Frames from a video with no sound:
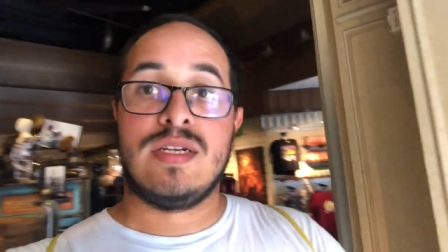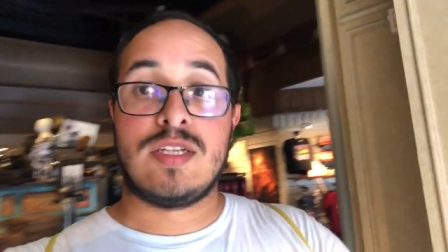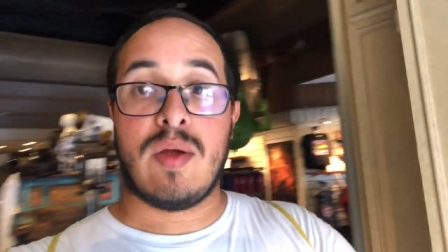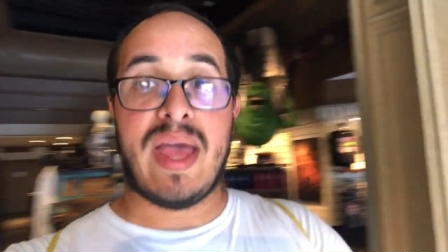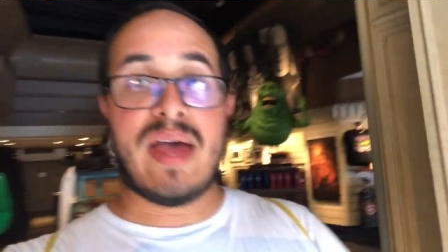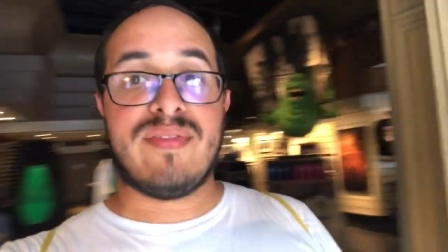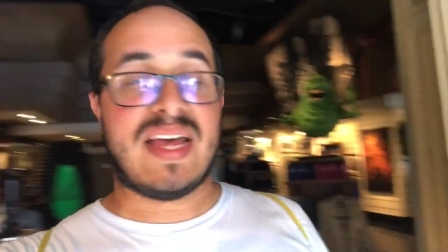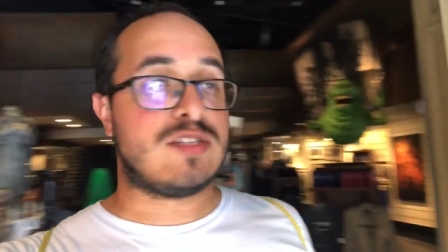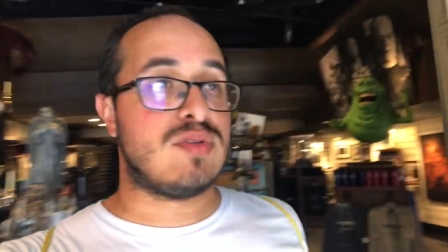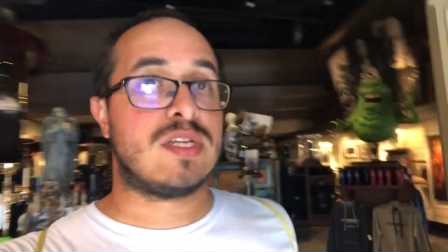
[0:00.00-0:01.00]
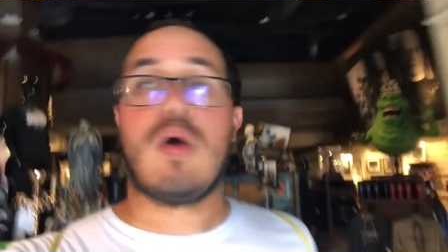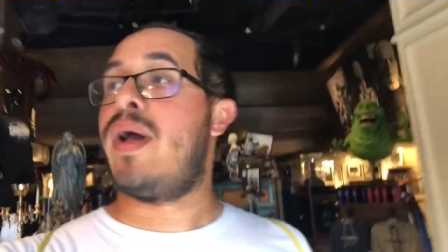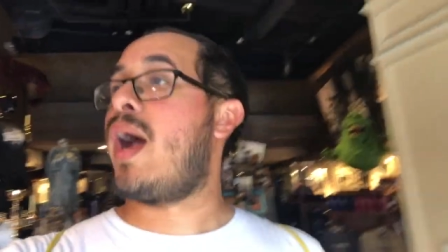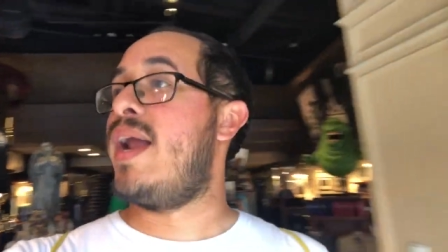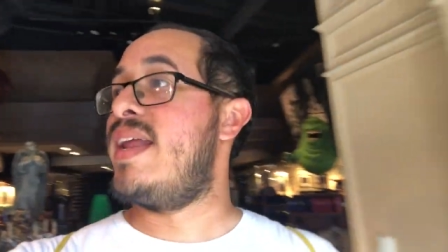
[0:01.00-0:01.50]
So yeah, that's what's
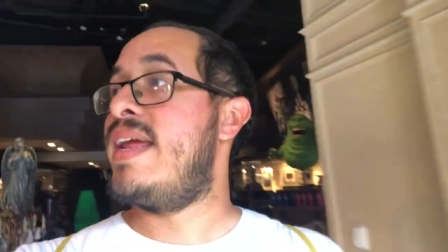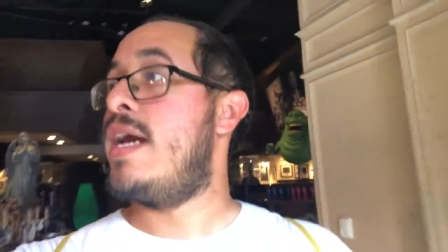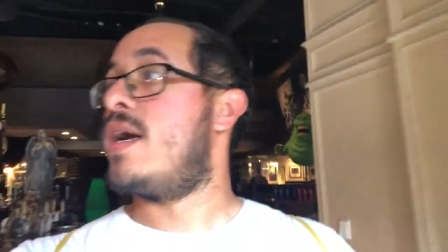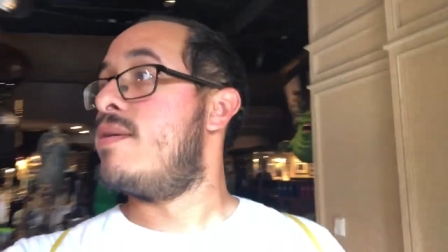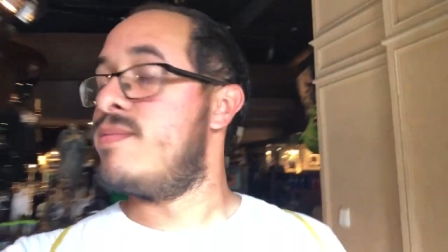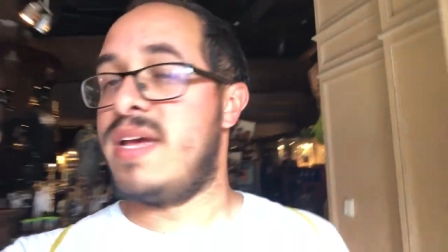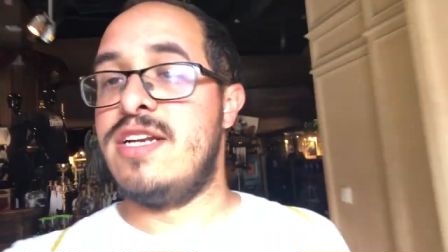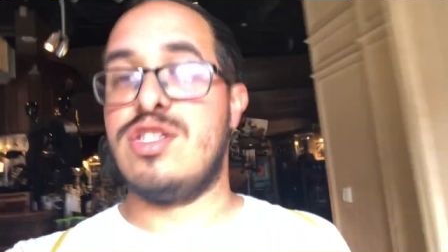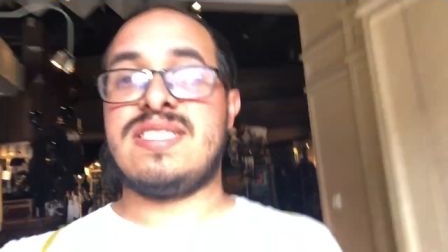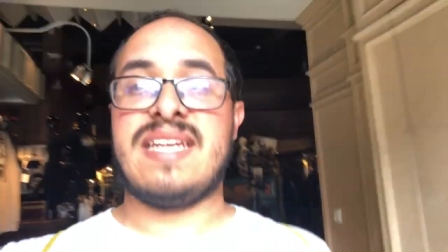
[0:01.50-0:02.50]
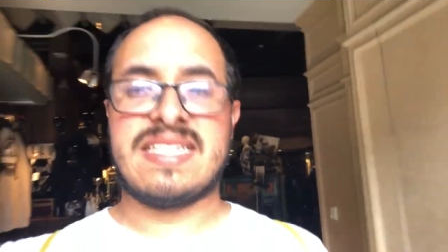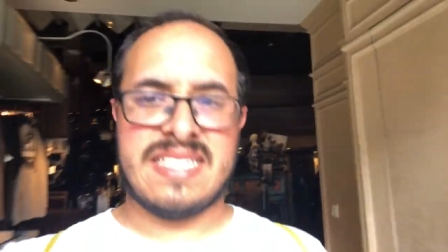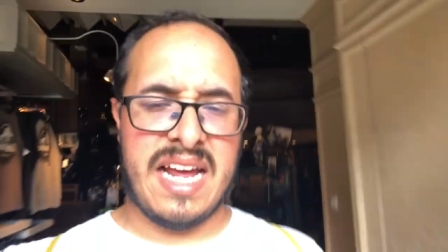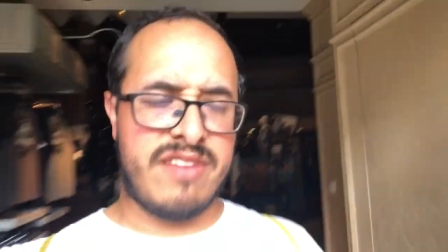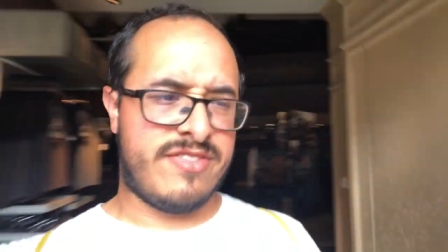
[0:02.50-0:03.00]
going on in here. Interesting
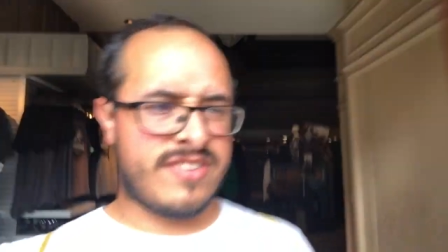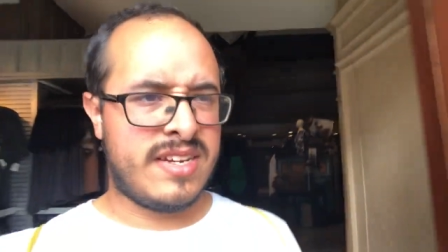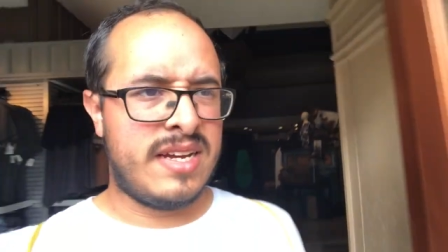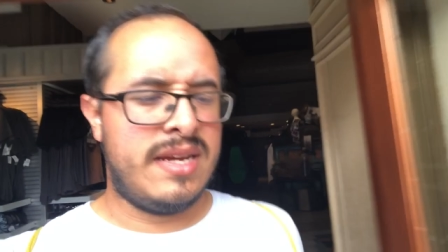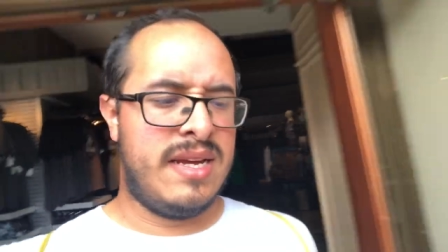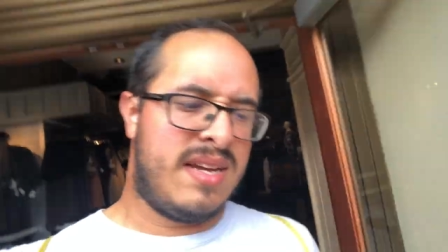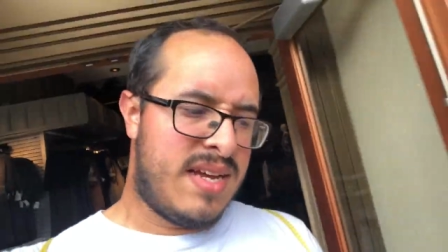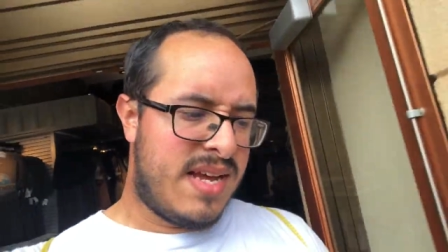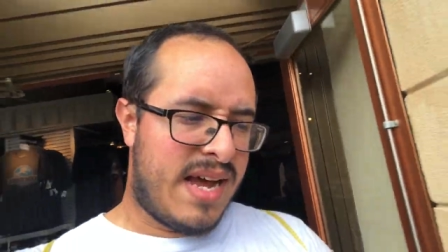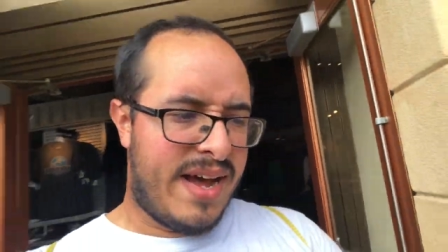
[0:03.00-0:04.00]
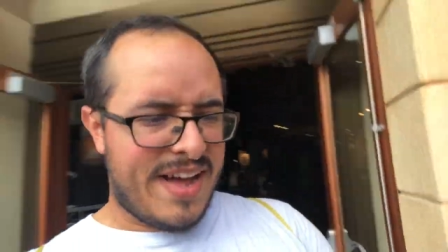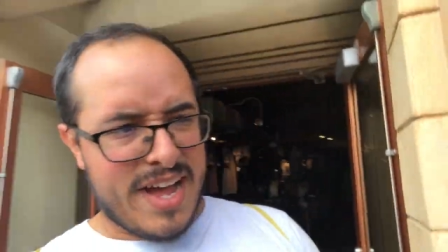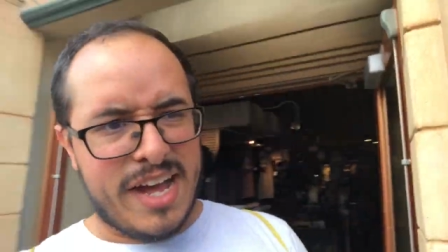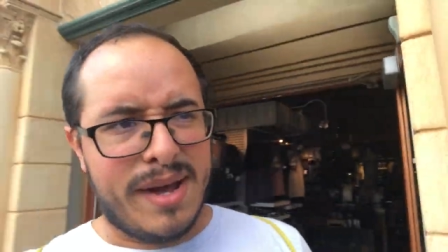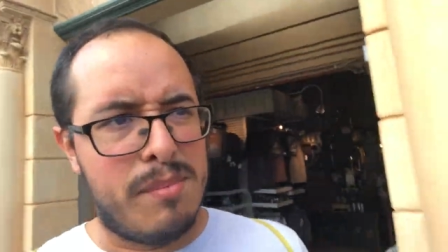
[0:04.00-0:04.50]
stuff.
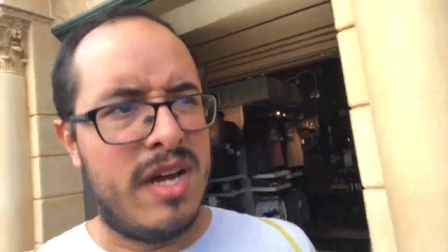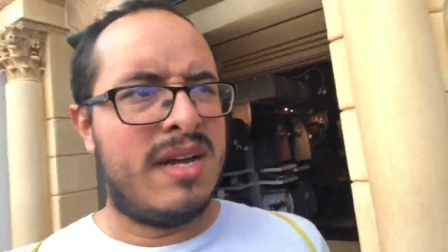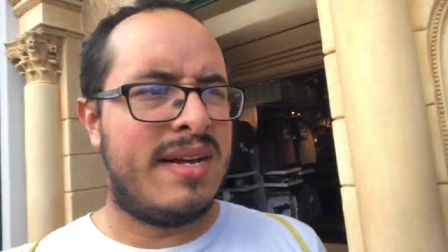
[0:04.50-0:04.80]
Um,